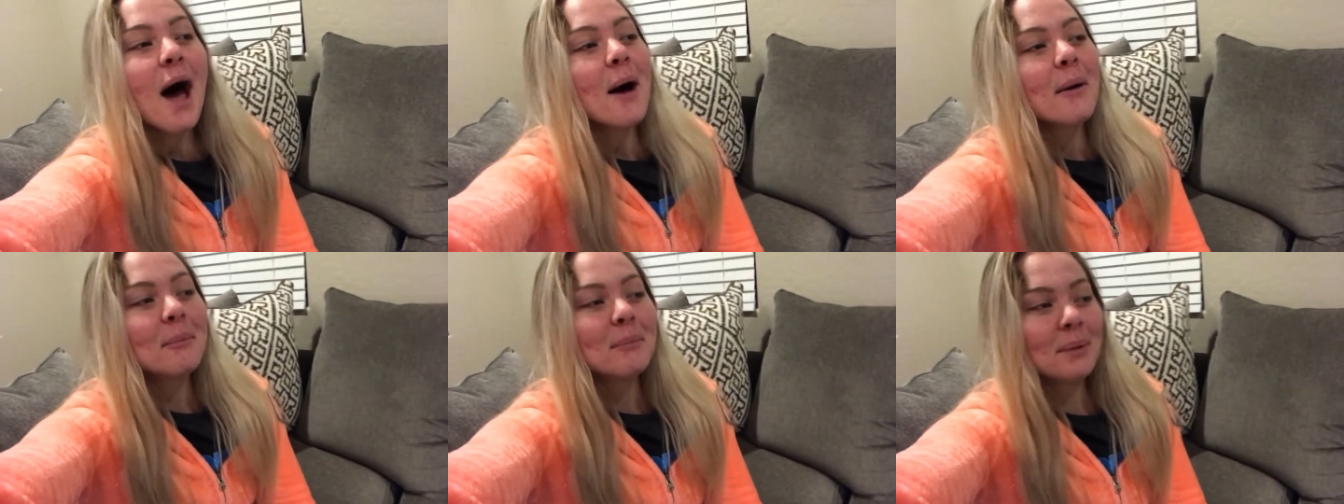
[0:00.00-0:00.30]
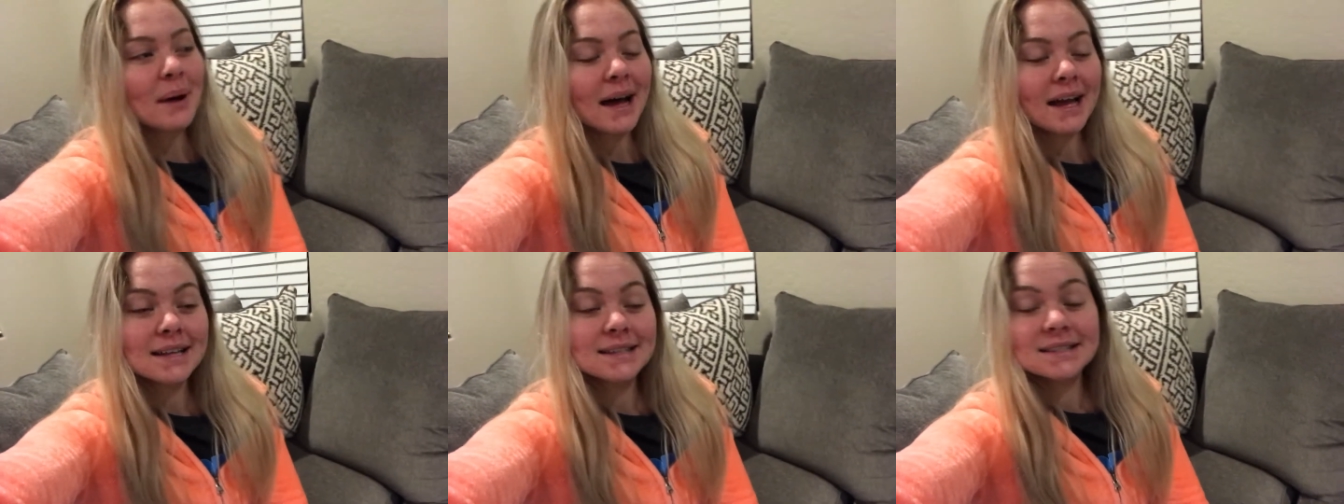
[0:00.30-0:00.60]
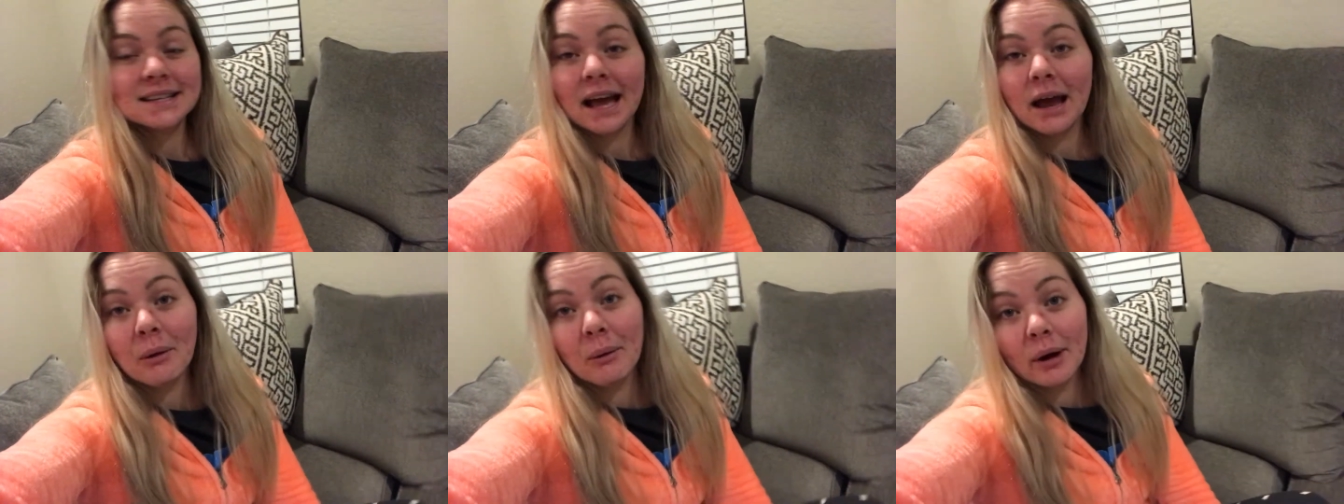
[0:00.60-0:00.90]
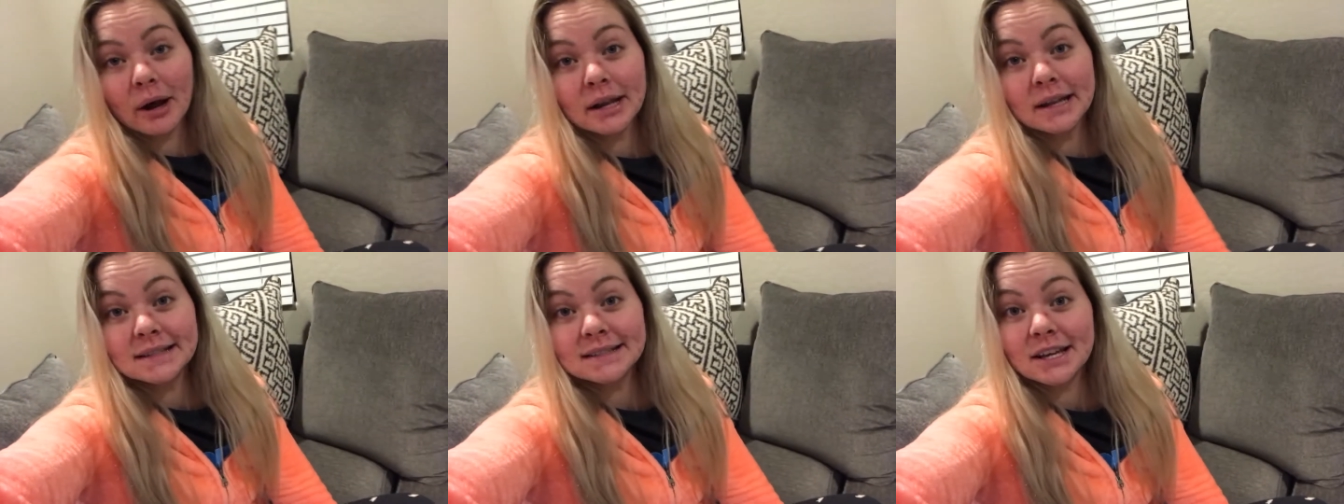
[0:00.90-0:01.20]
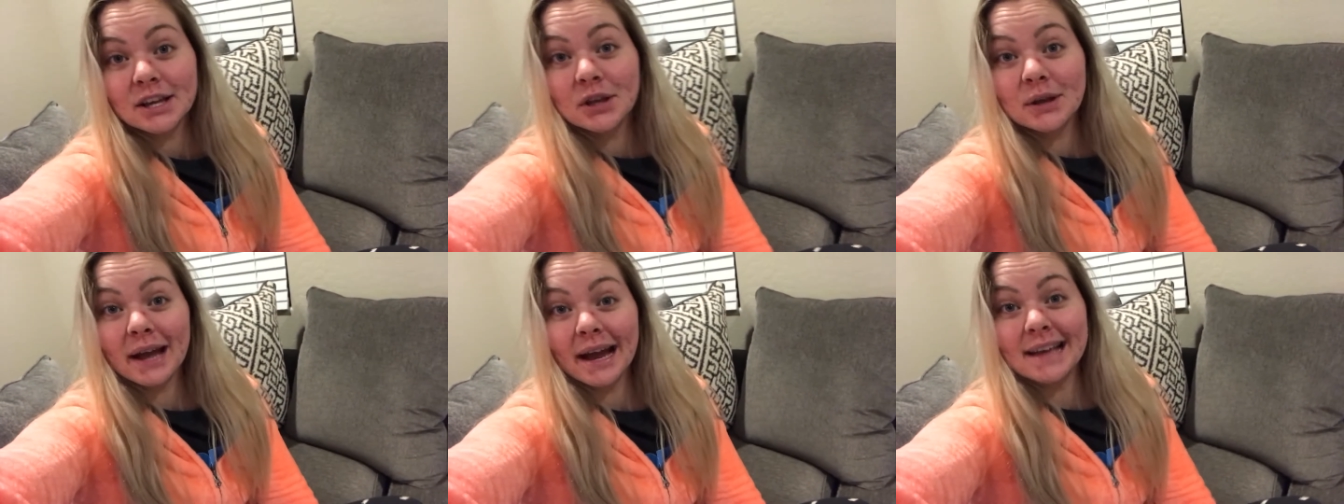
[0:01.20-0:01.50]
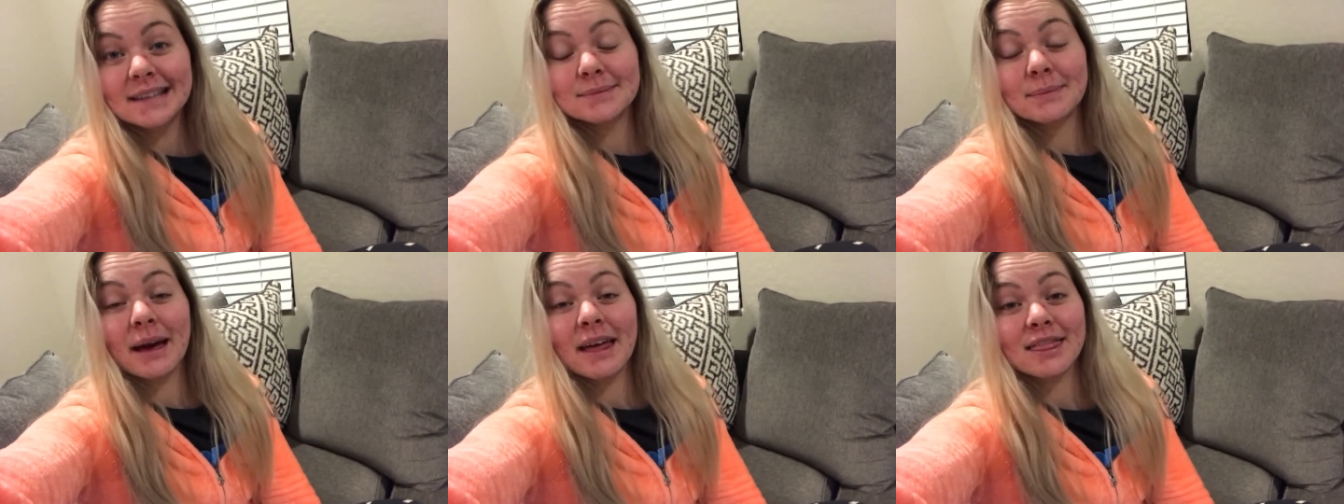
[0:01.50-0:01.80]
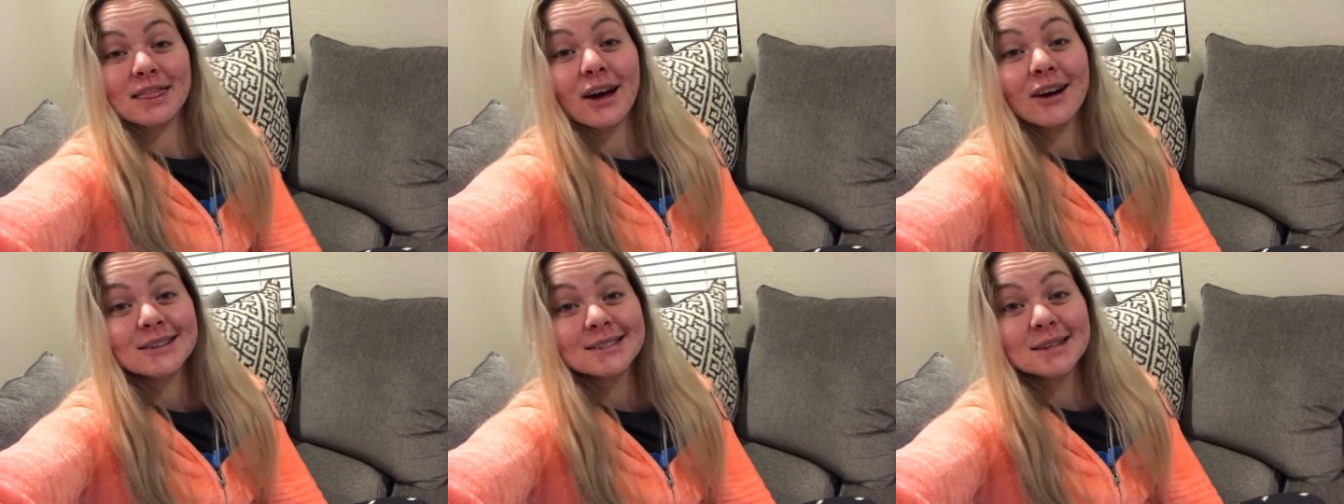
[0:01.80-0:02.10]
But I wanted to tell you guys my
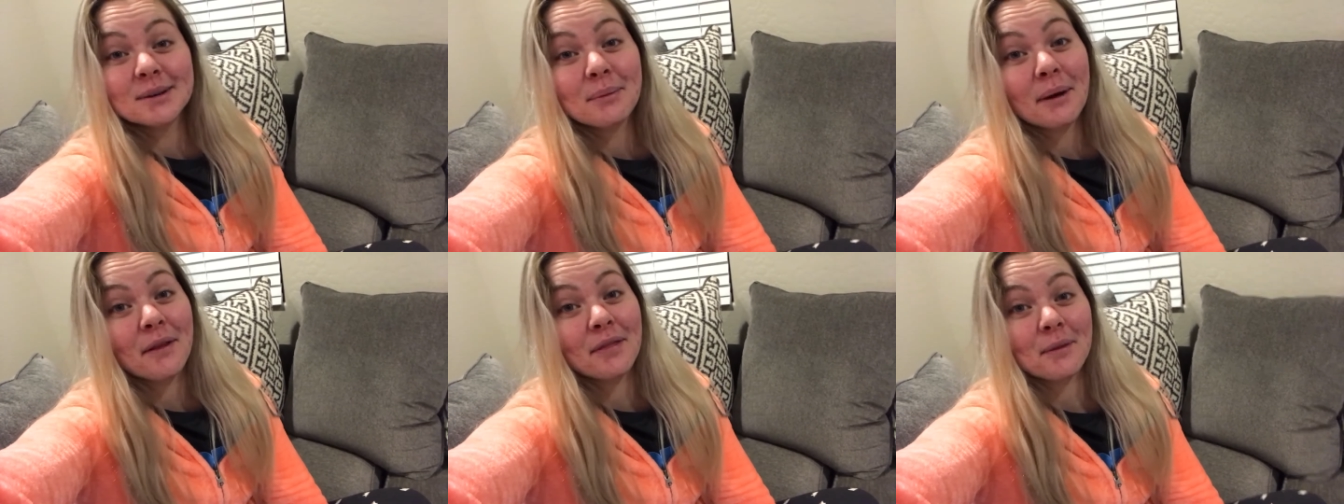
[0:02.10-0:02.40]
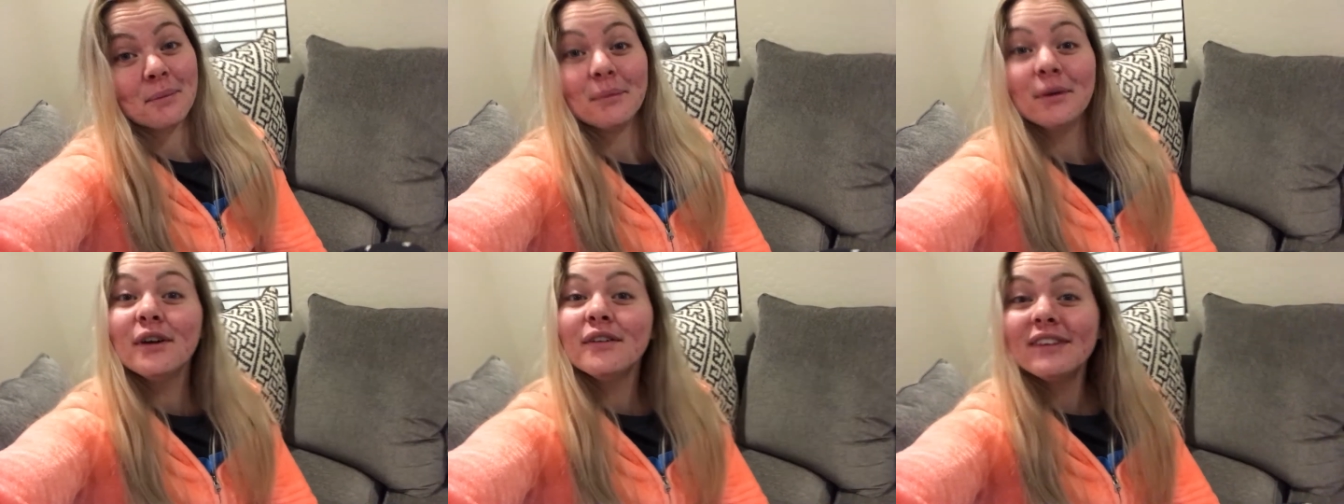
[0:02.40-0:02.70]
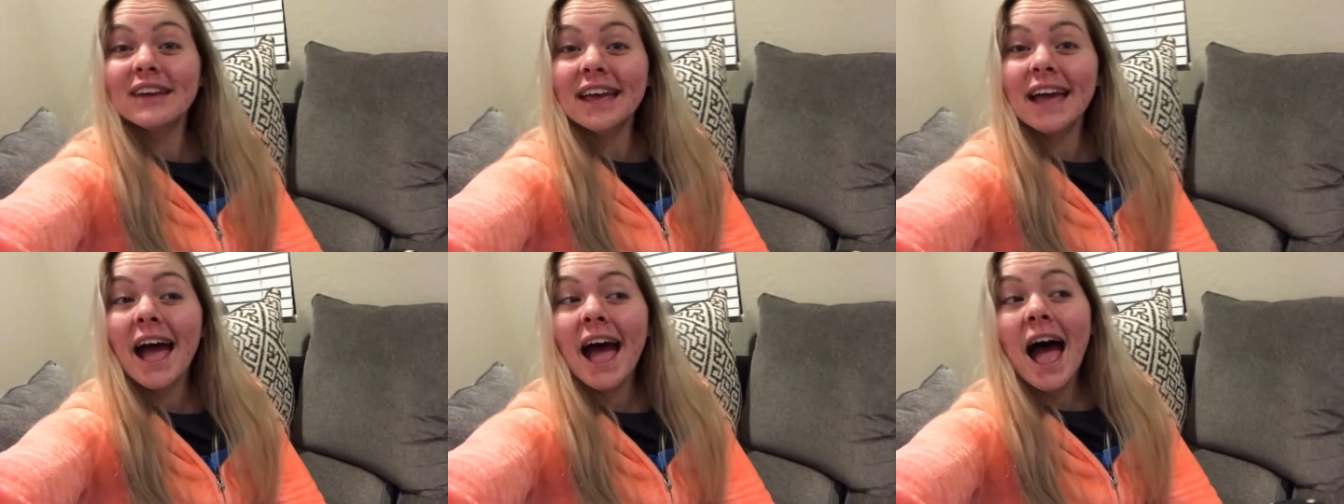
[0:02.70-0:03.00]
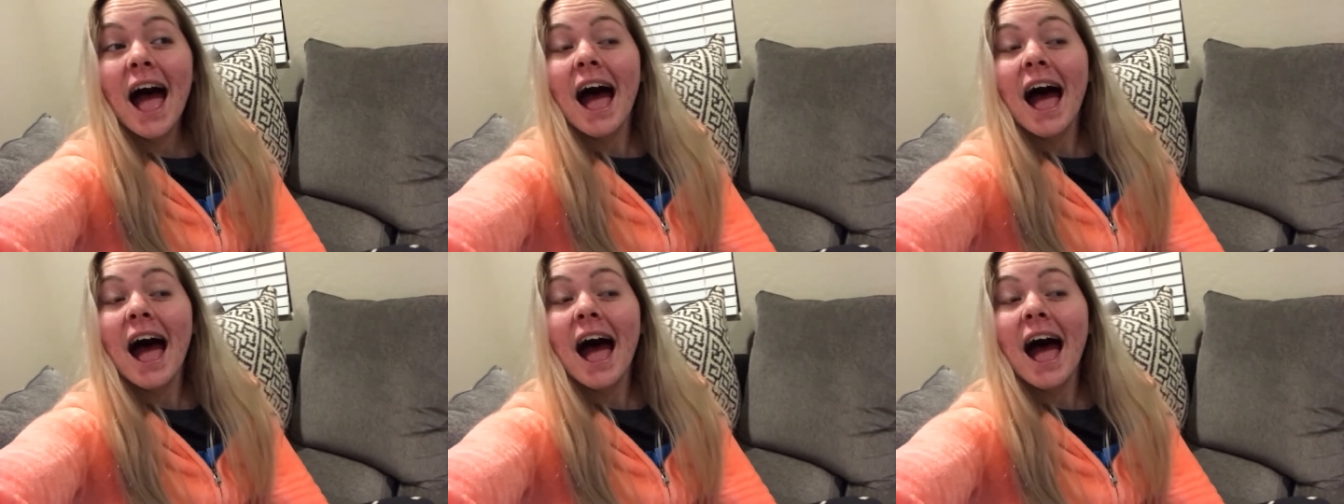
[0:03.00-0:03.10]
thoughts about the movie.